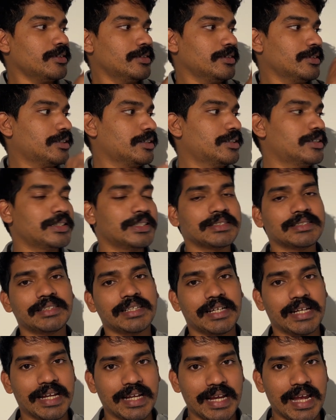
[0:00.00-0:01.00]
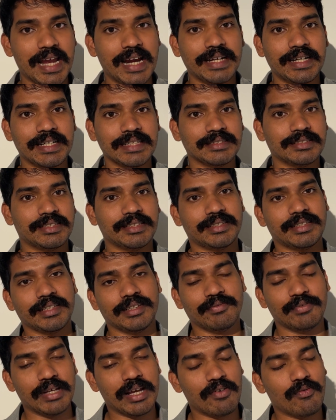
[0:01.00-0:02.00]
Third is the air
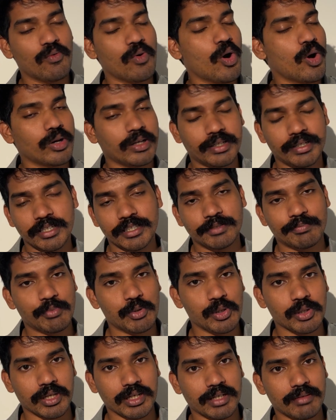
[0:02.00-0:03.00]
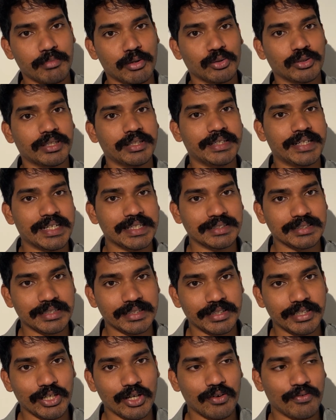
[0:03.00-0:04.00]
density. We have already spoken about the
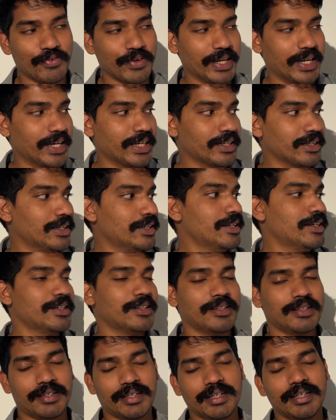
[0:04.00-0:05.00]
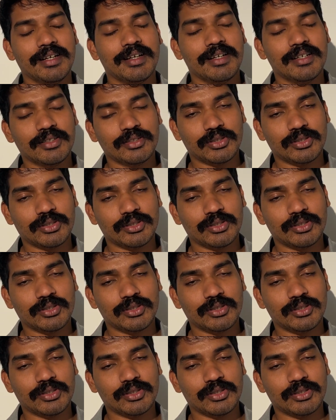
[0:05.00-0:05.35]
density of air, right?